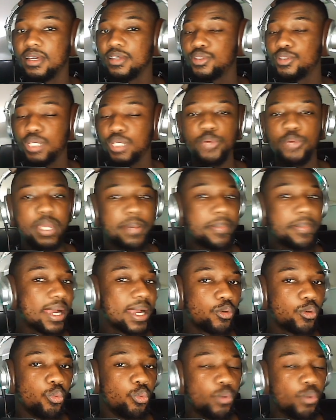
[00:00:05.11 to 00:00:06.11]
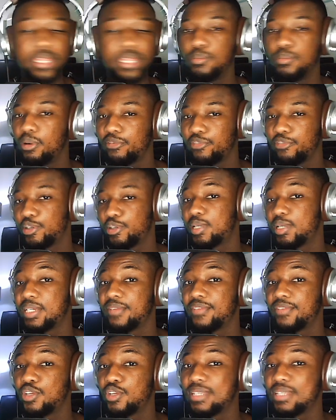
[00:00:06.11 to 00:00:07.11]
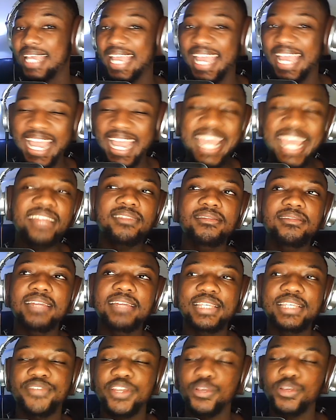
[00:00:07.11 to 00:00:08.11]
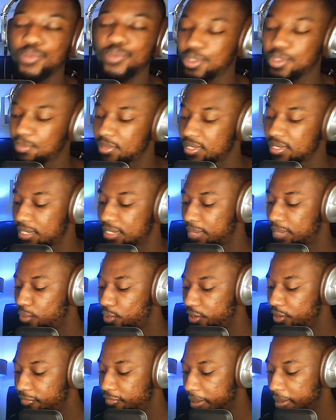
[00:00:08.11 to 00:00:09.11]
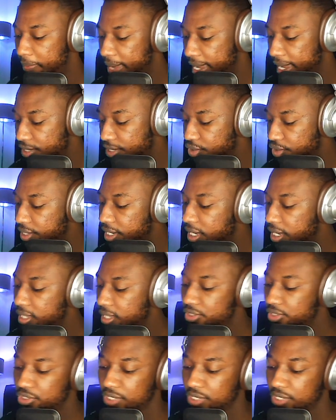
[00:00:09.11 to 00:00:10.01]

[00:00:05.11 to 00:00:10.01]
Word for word: Today we are back with more fresh reaction videos, and today's video was sponsored by one of my Patreons.